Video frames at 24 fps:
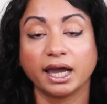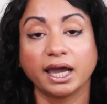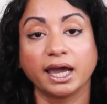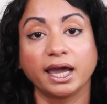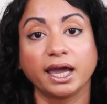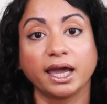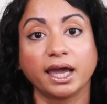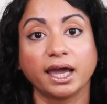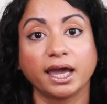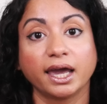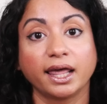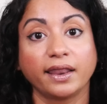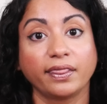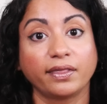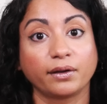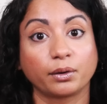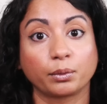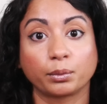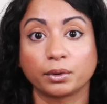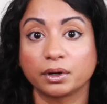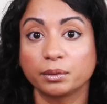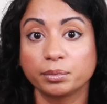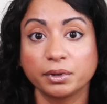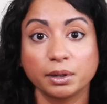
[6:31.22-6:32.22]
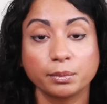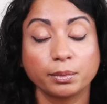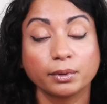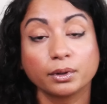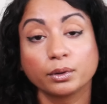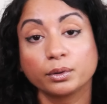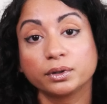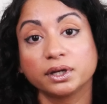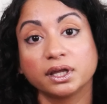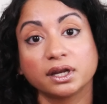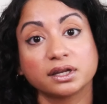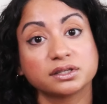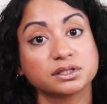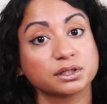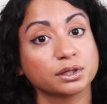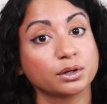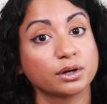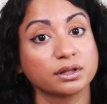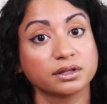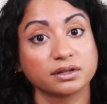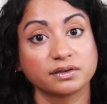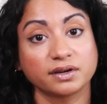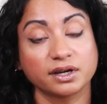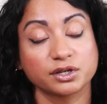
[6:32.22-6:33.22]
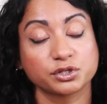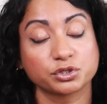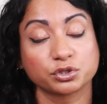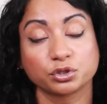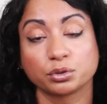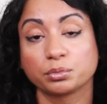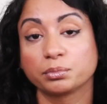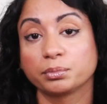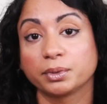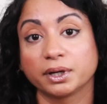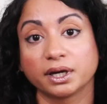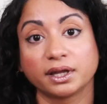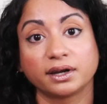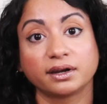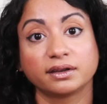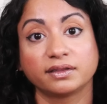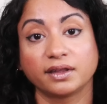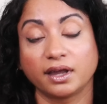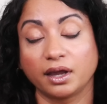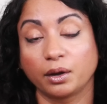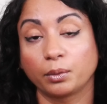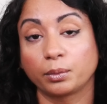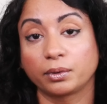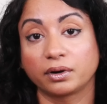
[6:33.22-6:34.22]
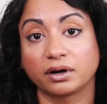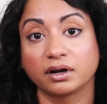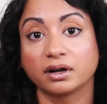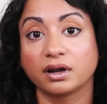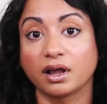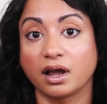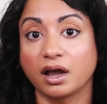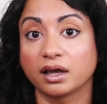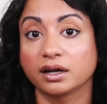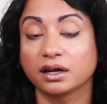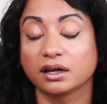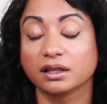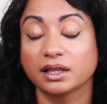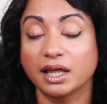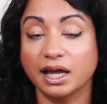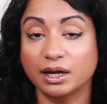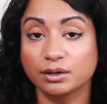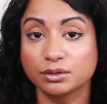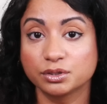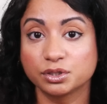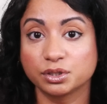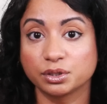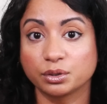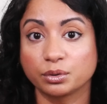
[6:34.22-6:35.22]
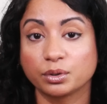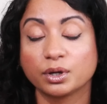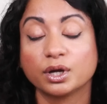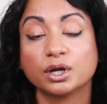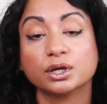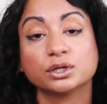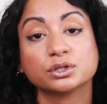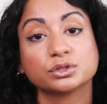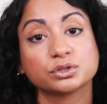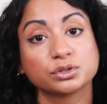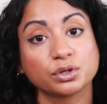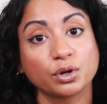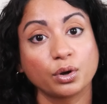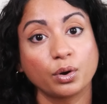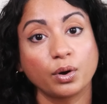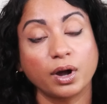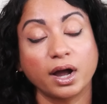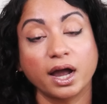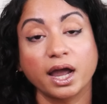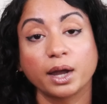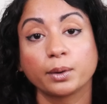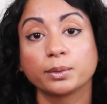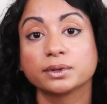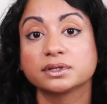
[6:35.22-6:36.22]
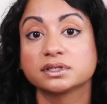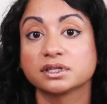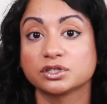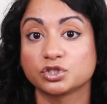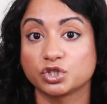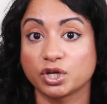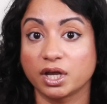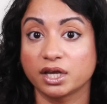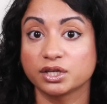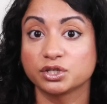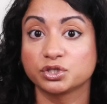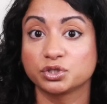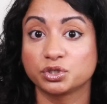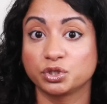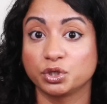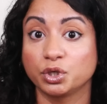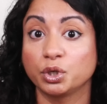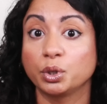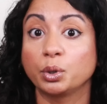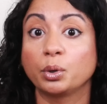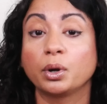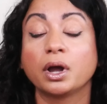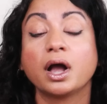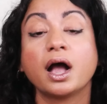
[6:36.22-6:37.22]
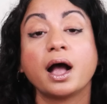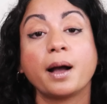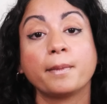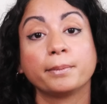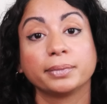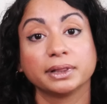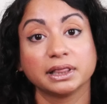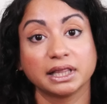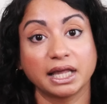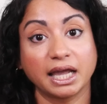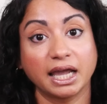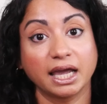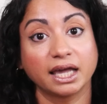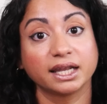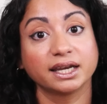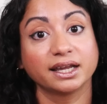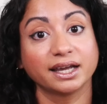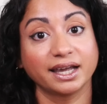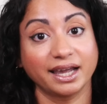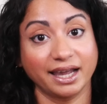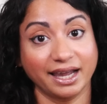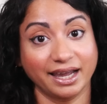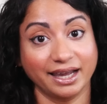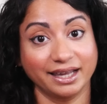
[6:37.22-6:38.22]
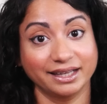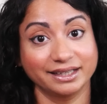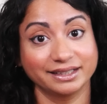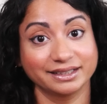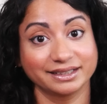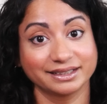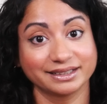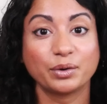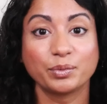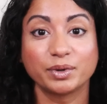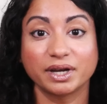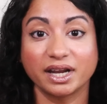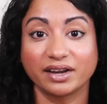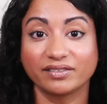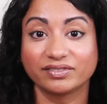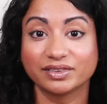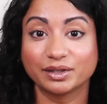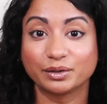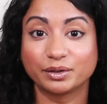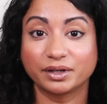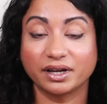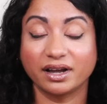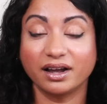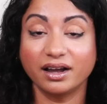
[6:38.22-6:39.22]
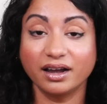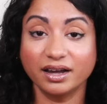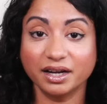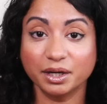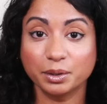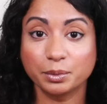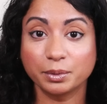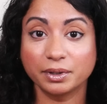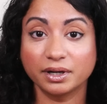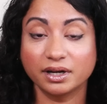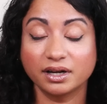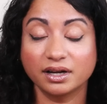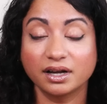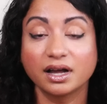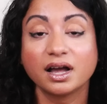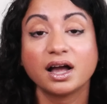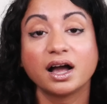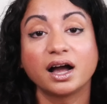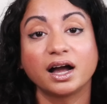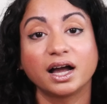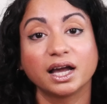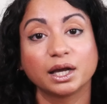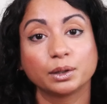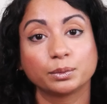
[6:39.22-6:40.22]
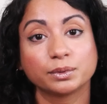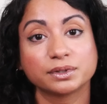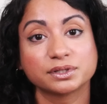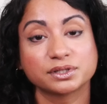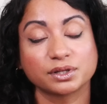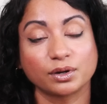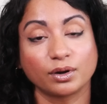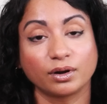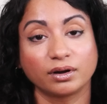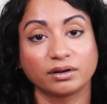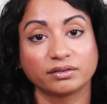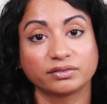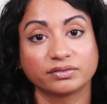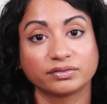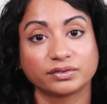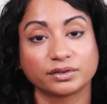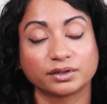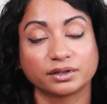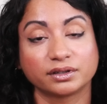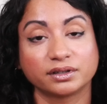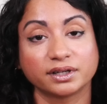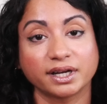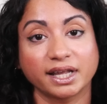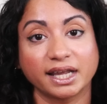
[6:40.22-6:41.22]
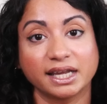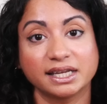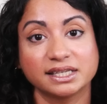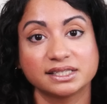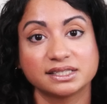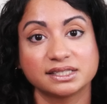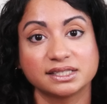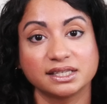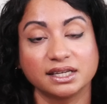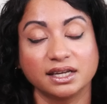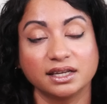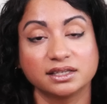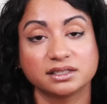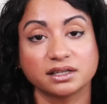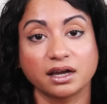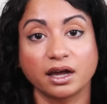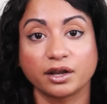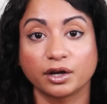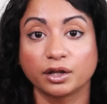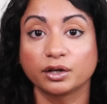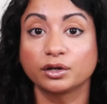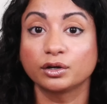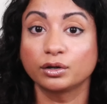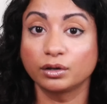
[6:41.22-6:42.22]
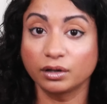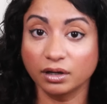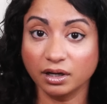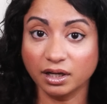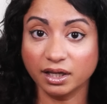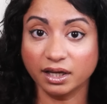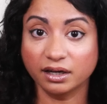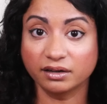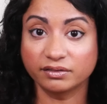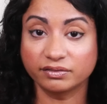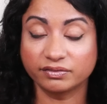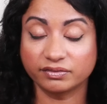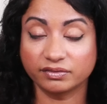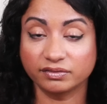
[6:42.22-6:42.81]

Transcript: And there were people who needed to go to the restroom, but they were not allowed to. So I would suggest you plan ahead. When I flew to Ottawa, I was offered a seat on an earlier